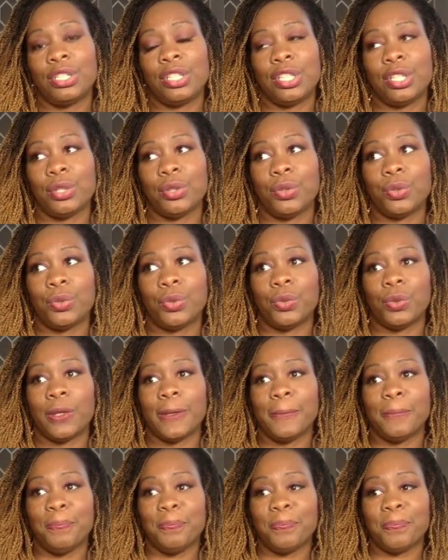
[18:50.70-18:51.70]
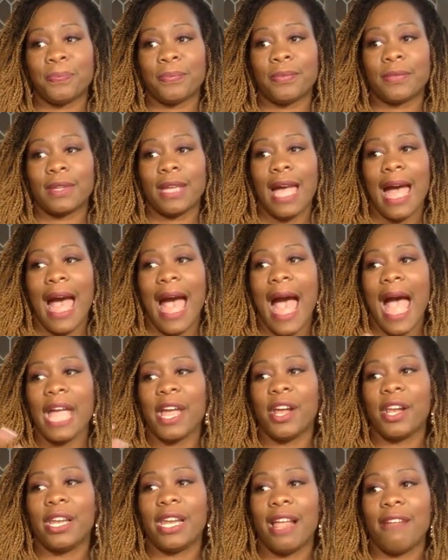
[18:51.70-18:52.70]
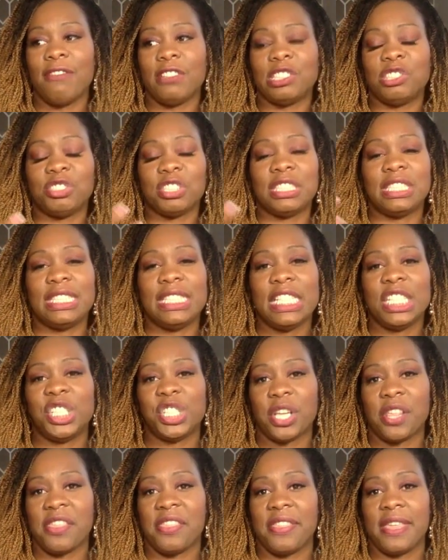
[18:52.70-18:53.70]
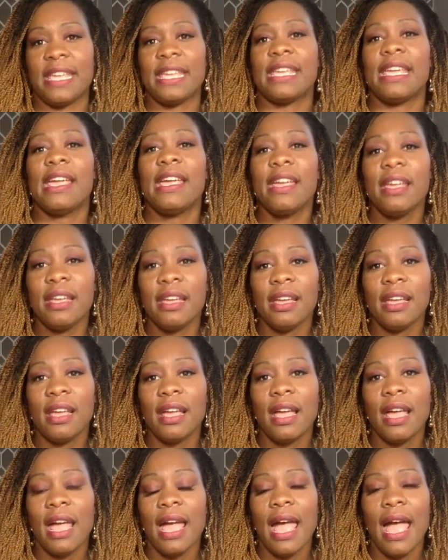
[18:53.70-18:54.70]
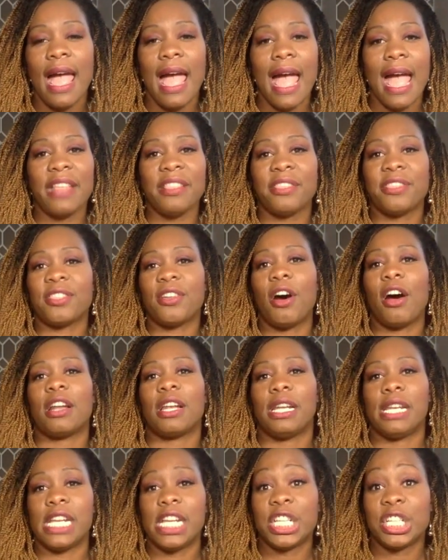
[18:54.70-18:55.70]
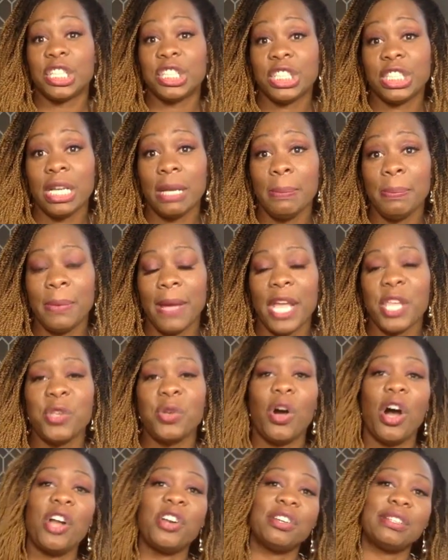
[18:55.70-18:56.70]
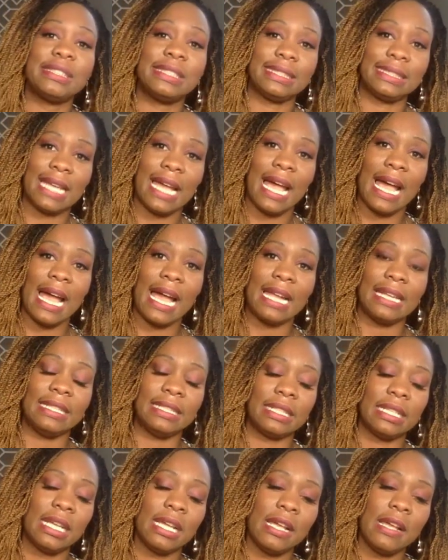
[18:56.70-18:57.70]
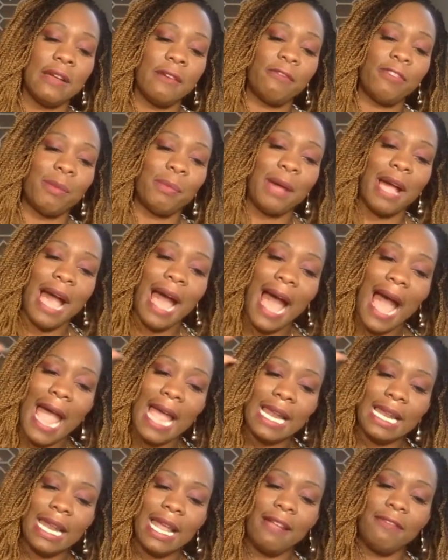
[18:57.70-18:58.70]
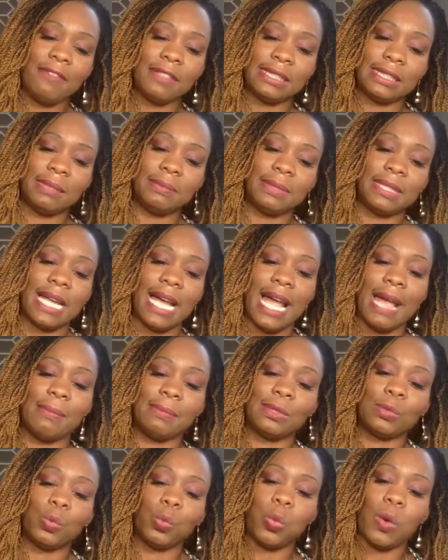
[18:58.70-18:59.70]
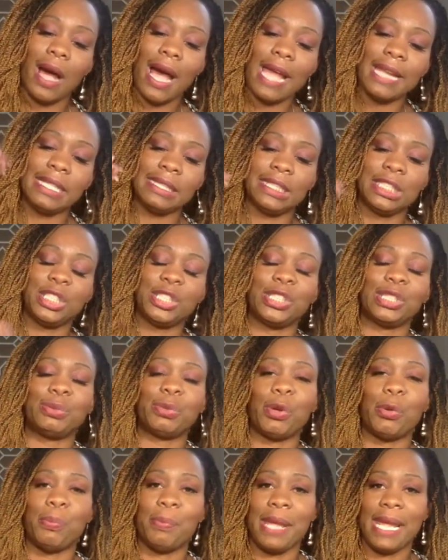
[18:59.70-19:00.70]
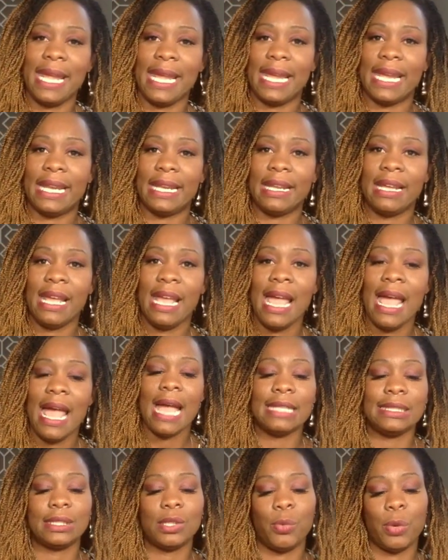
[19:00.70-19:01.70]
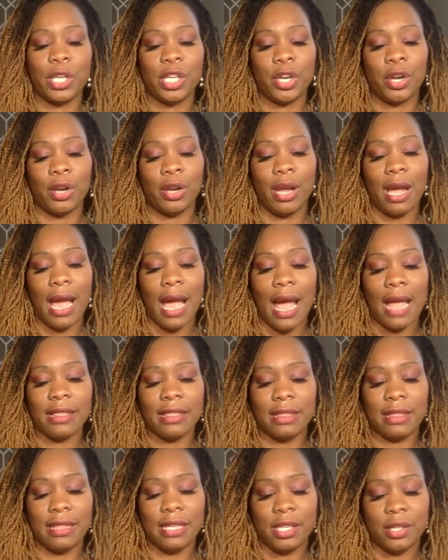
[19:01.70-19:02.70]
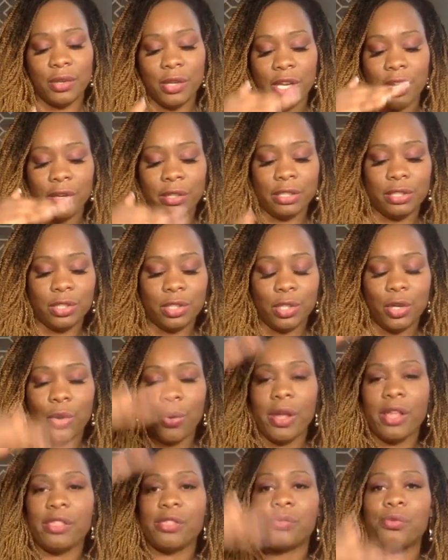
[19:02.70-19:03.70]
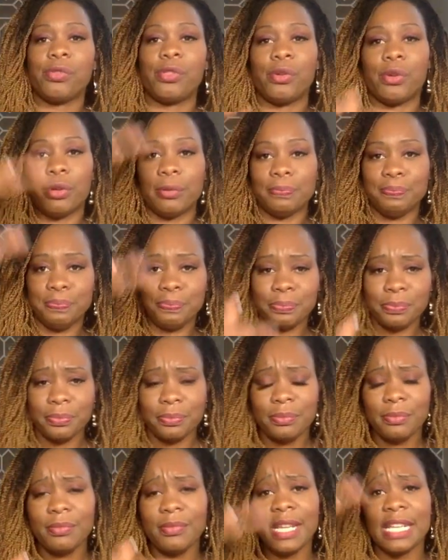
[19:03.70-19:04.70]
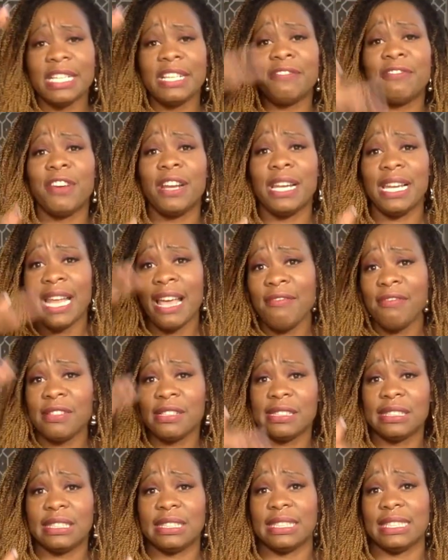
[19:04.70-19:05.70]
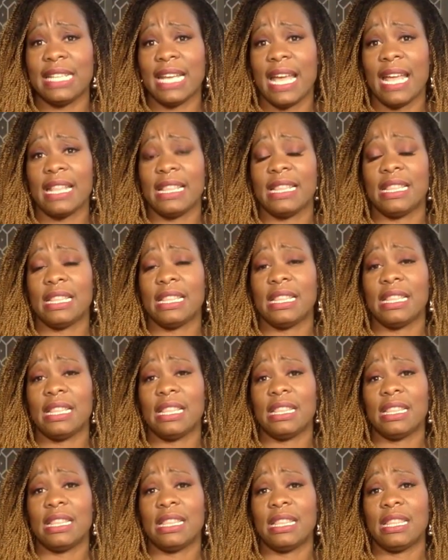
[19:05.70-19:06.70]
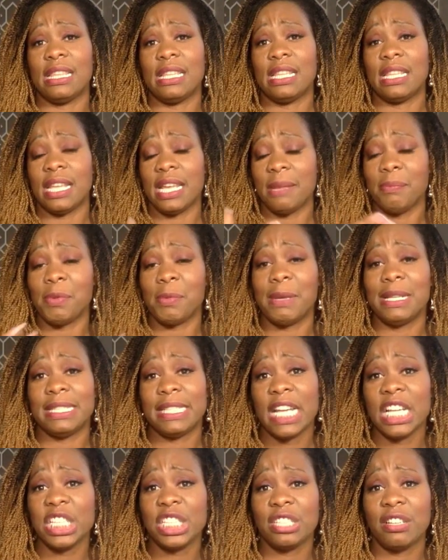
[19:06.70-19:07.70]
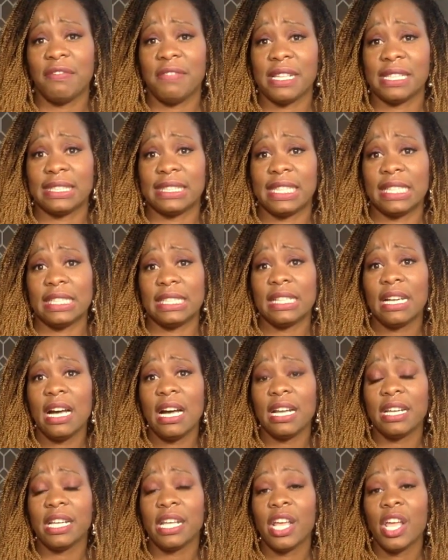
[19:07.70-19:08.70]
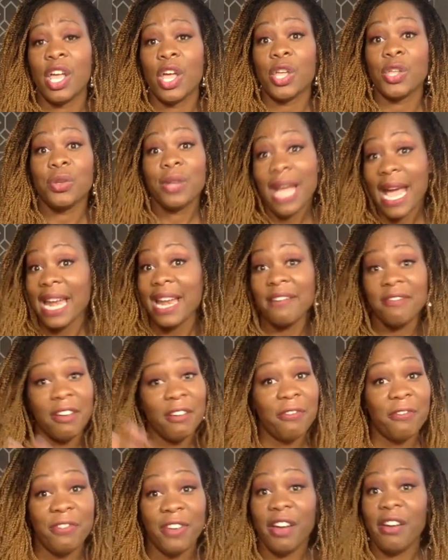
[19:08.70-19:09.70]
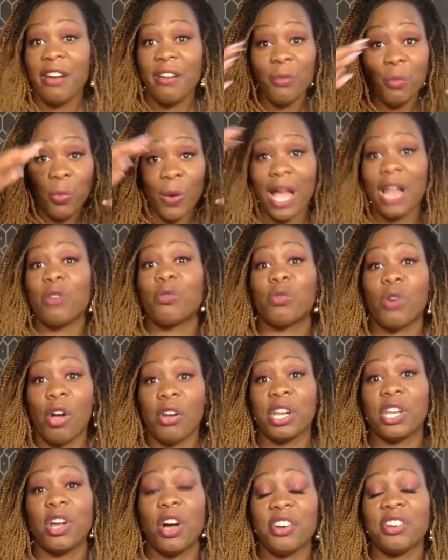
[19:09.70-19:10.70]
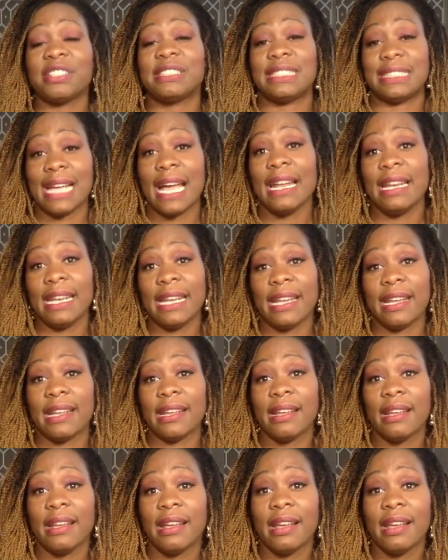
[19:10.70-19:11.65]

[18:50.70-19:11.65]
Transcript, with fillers: to higher level strategic thinking and thought leadership, and you understand from a high level sometimes why decisions were made. And so when you're at, you know, you're going through the different levels to get the implementation of this thing done, you can have a very well-rounded understanding